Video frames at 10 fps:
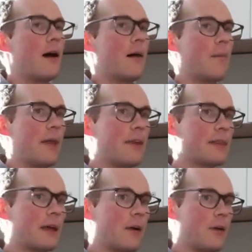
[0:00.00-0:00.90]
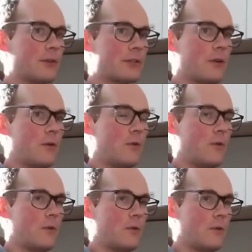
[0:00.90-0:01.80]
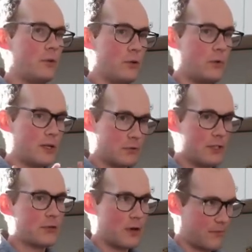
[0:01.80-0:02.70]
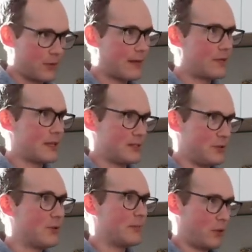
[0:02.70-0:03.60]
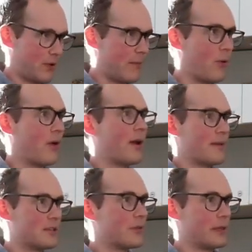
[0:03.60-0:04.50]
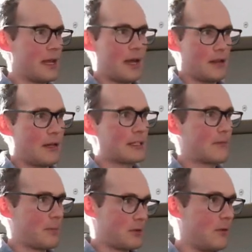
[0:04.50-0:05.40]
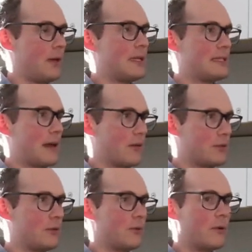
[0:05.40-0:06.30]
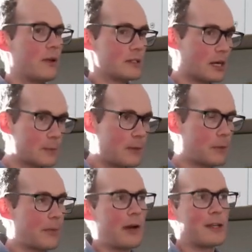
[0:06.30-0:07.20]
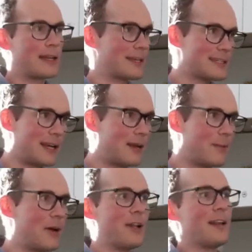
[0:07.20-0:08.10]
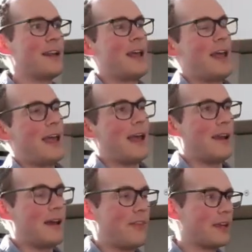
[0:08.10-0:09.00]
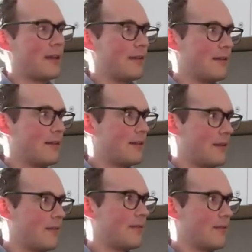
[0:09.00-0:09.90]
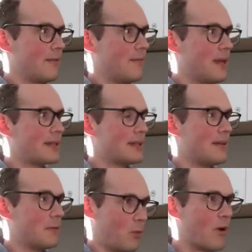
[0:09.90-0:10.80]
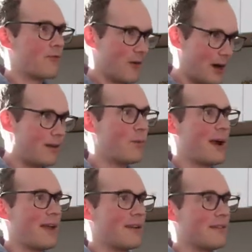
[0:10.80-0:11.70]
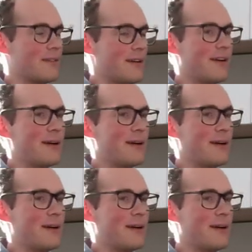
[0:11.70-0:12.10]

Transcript: I think that also you increase your comfort level as you do it more and more. And I've certainly had lots of opportunities now to talk to people about it, get excited about it. And I think it makes it even more fun when